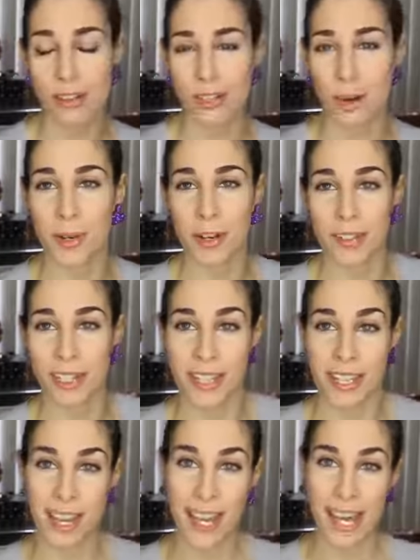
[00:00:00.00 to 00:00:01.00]
so I'm not
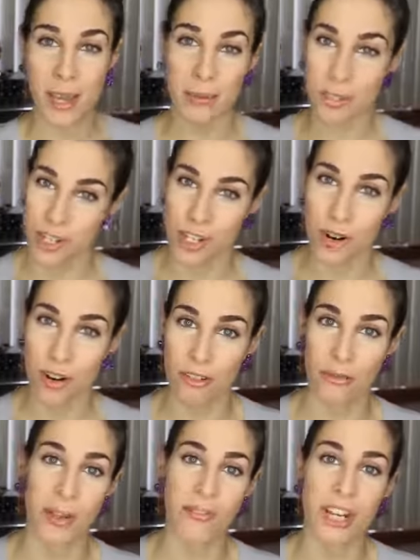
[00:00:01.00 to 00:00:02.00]
really able to show
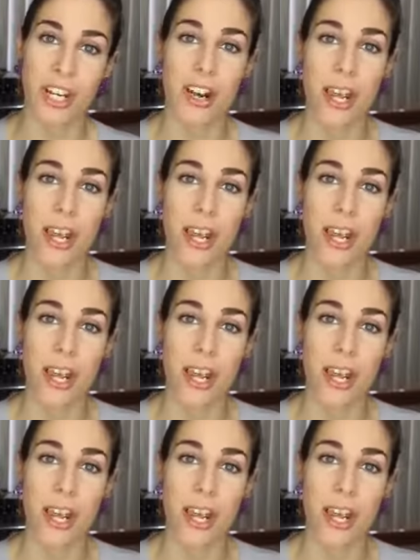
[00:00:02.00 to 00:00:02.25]
off my figure